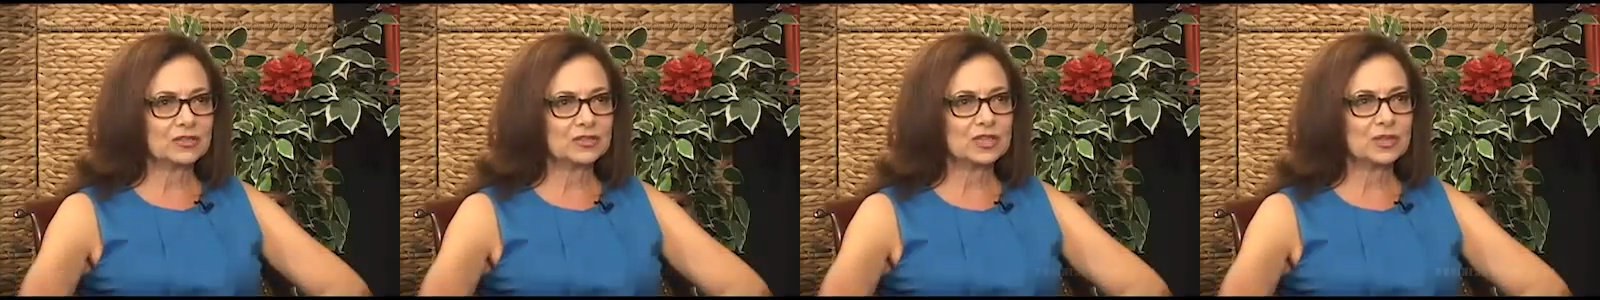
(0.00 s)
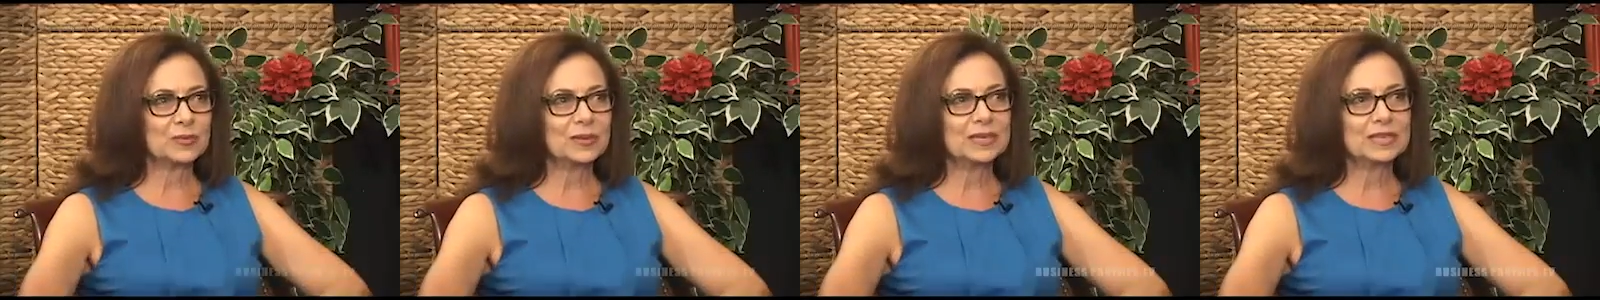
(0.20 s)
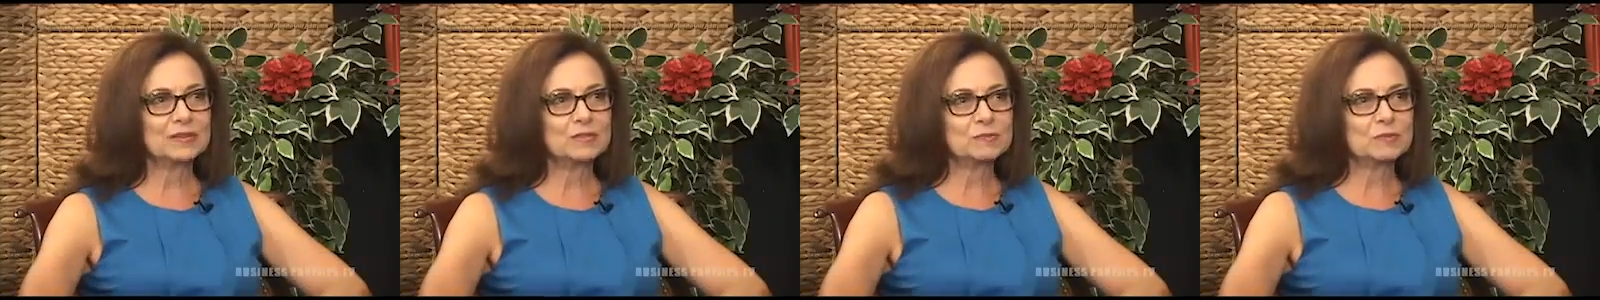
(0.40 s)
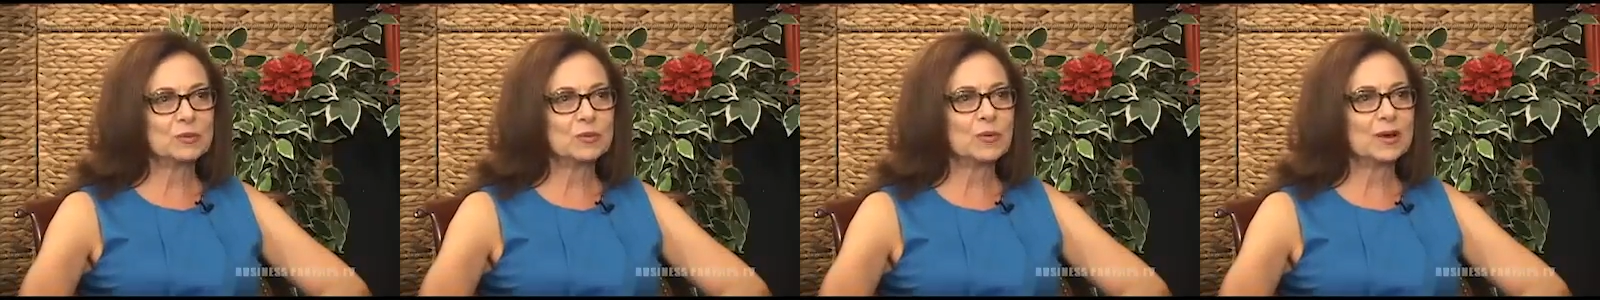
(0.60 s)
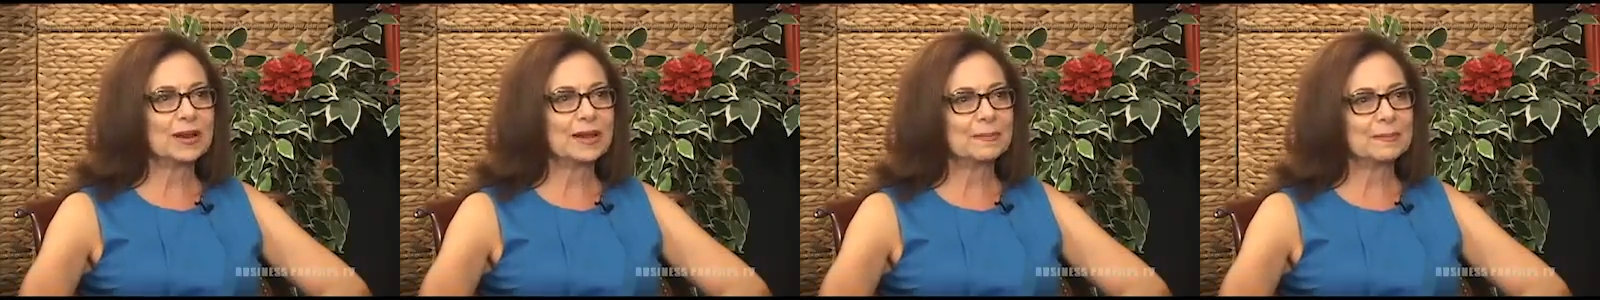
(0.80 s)
So it gives me
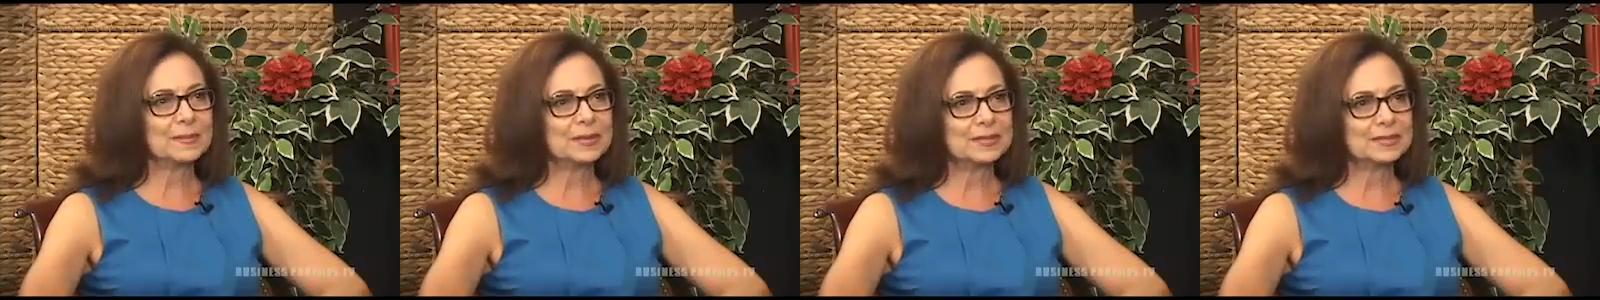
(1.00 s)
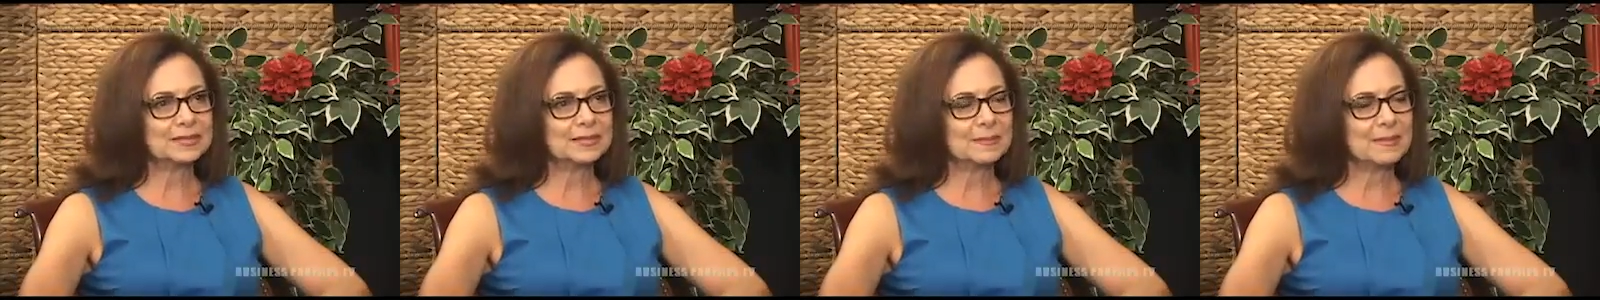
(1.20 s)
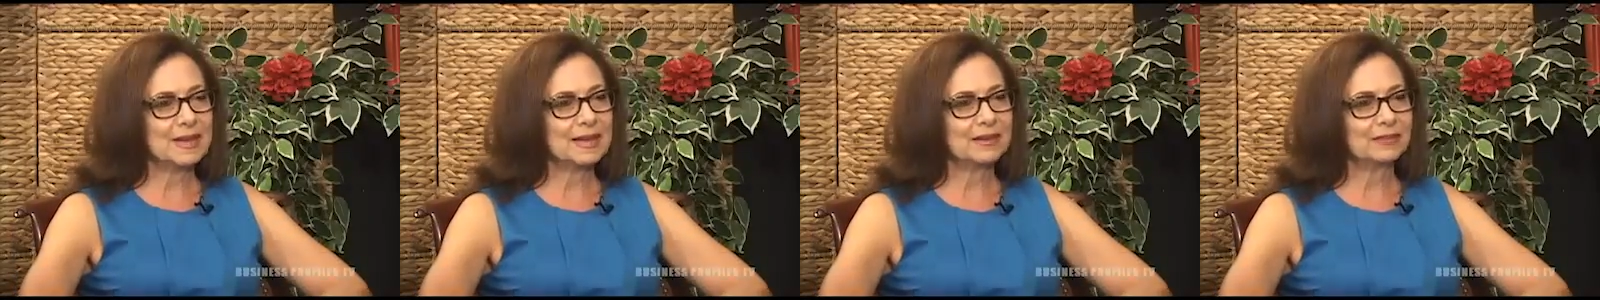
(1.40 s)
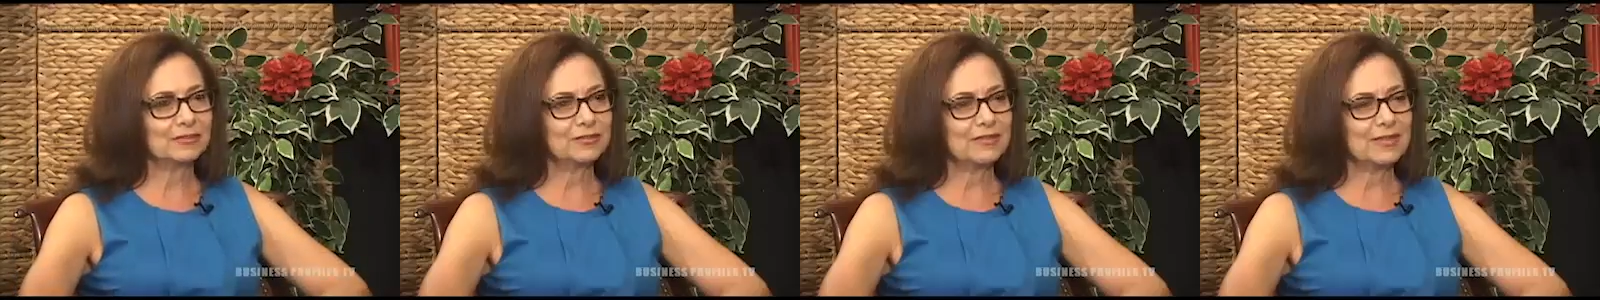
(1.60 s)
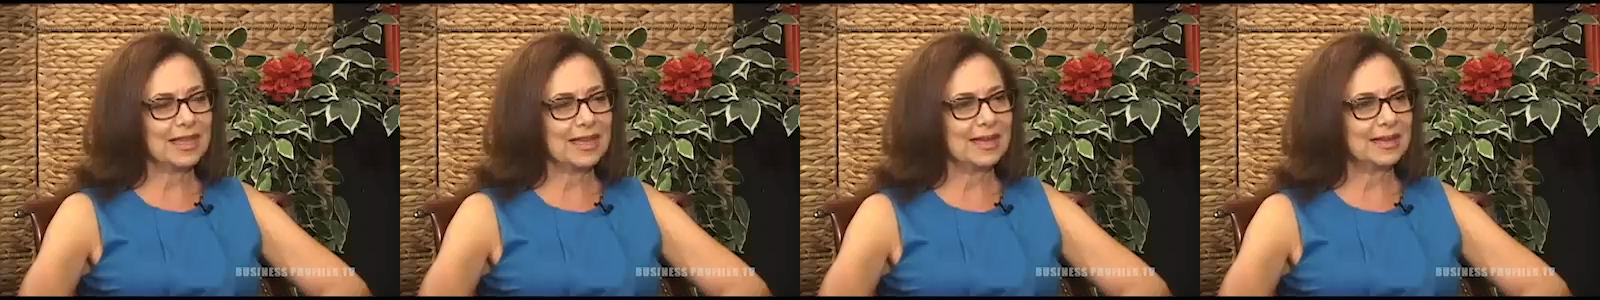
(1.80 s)
what I miss about
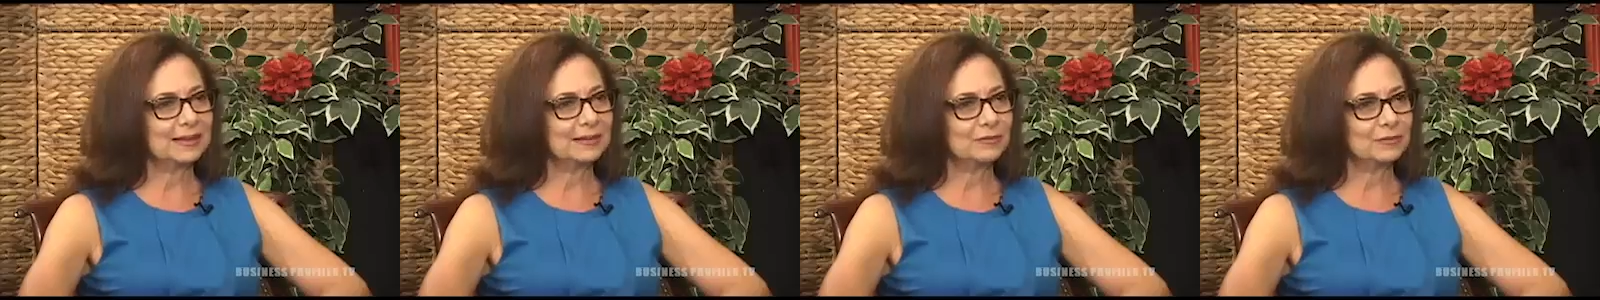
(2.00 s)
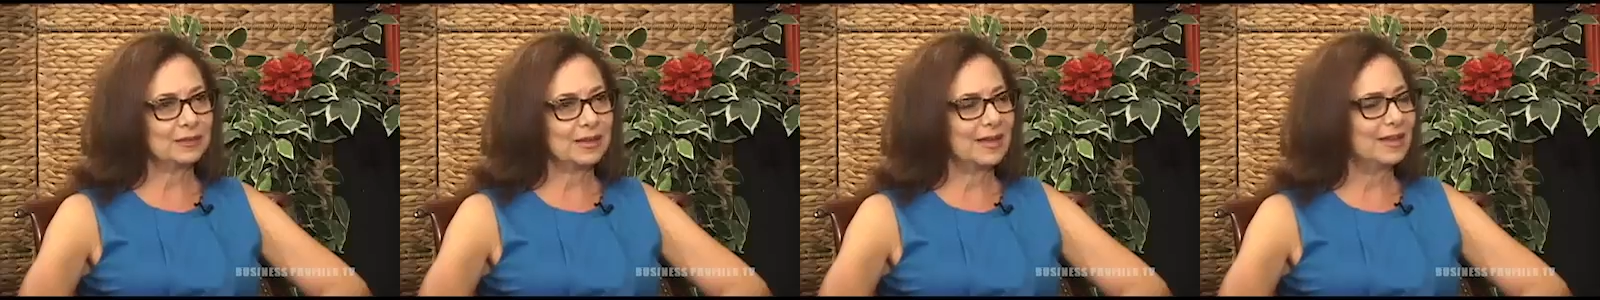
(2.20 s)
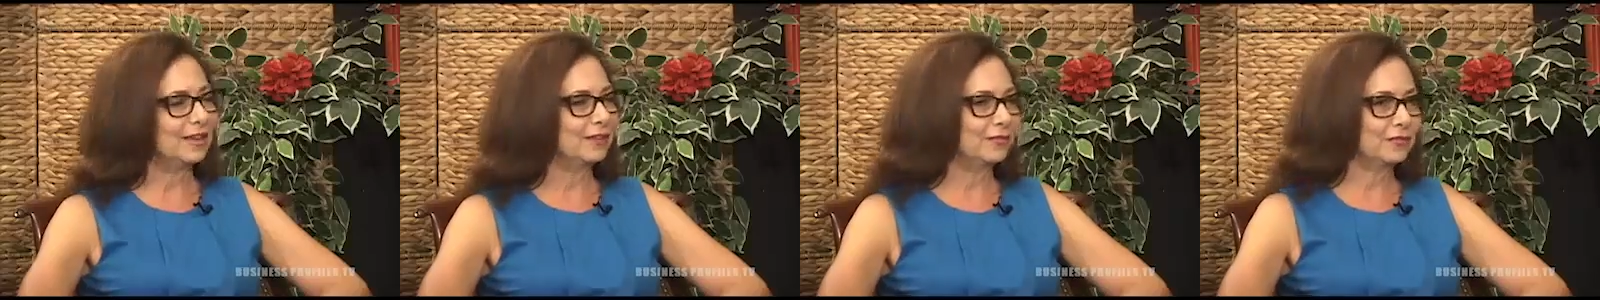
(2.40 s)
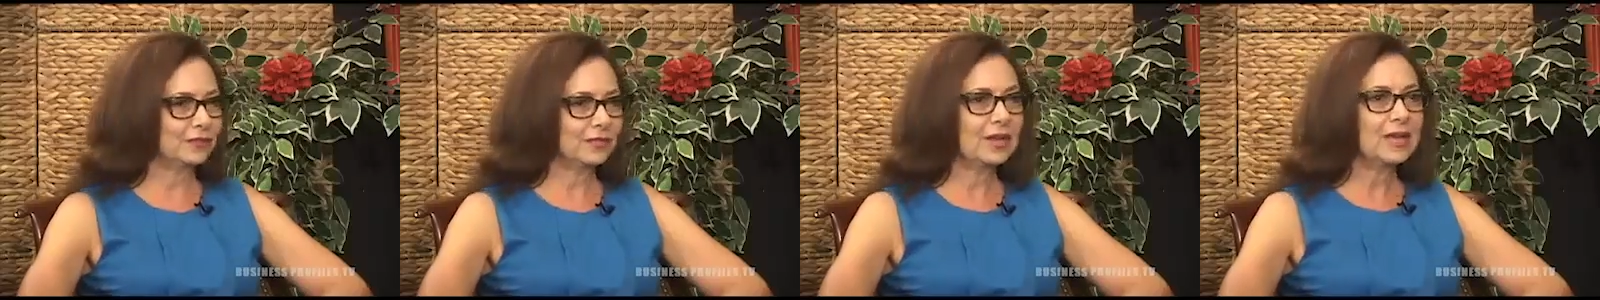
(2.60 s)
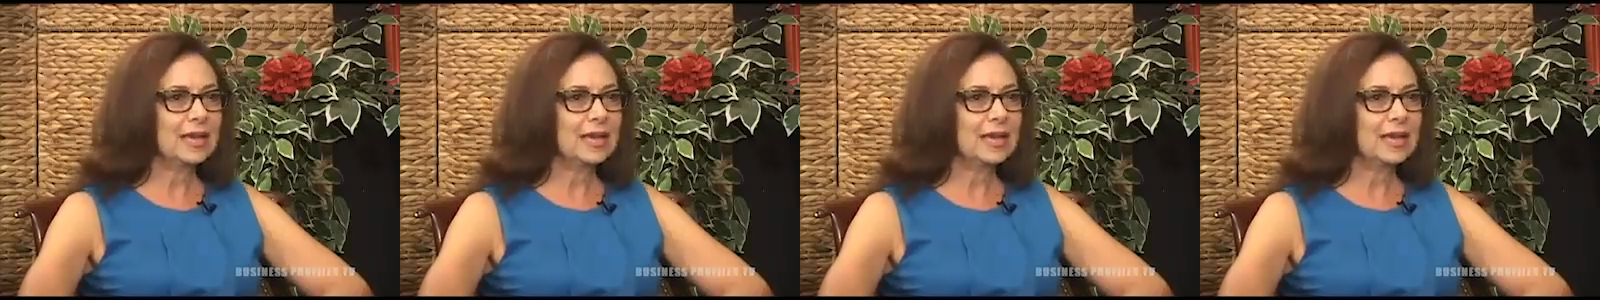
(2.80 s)
that life.